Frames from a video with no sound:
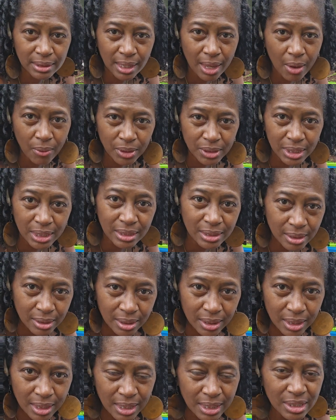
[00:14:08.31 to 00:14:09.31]
They always eat the
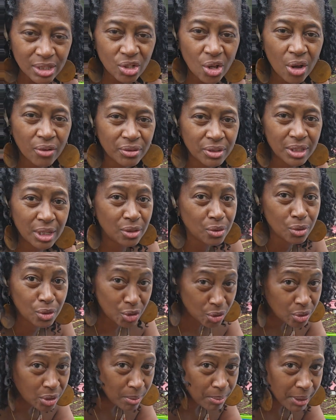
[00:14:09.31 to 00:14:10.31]
soft, tender,
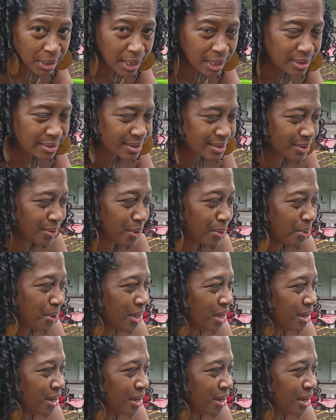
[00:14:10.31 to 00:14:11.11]
juicy plants. So